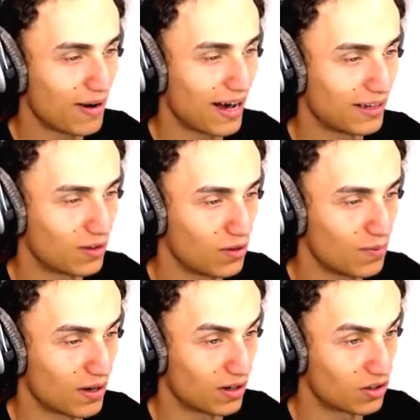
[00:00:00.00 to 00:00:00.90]
mind. And the
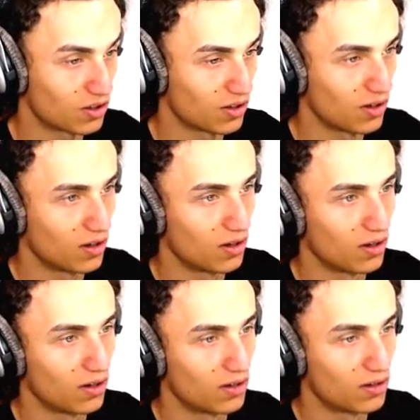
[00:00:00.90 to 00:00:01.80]
other much. part was sticking
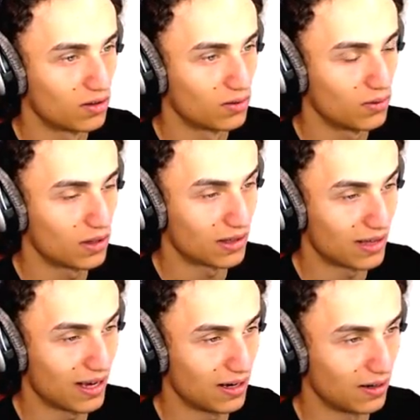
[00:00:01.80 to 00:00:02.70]
out. Well,
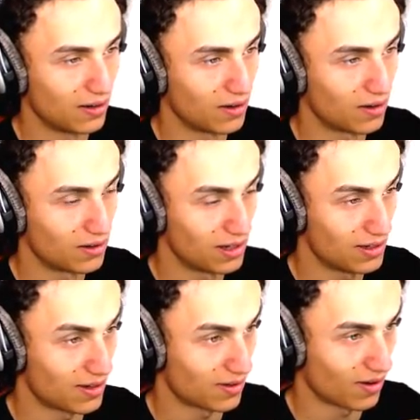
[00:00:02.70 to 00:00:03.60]
in.
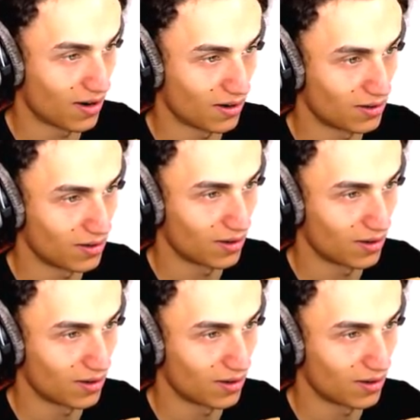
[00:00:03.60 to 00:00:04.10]
Jesus Christ.